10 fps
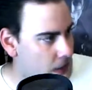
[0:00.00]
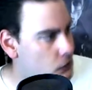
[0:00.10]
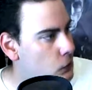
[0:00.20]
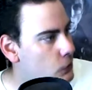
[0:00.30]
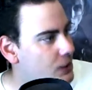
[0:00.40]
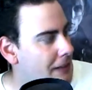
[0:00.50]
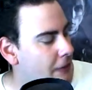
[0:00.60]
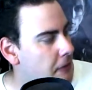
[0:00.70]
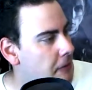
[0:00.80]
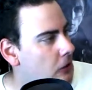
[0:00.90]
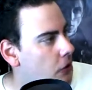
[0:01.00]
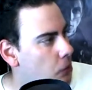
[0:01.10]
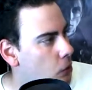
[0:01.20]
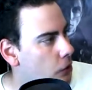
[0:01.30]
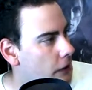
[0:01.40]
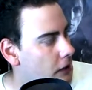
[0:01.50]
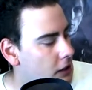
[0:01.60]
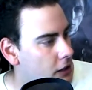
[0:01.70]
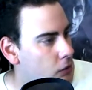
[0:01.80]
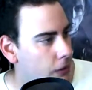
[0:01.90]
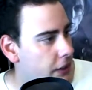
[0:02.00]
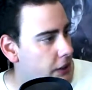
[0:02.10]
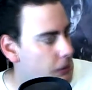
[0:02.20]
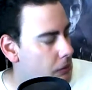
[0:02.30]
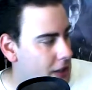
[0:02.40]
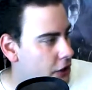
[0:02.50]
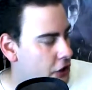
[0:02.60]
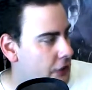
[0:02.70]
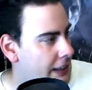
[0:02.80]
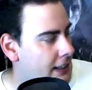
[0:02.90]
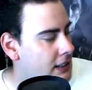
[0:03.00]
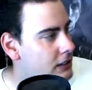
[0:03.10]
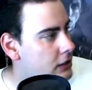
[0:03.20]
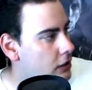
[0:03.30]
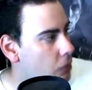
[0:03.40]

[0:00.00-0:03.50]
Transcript: get a sore stomach from a lot of water. What are you doing, huh?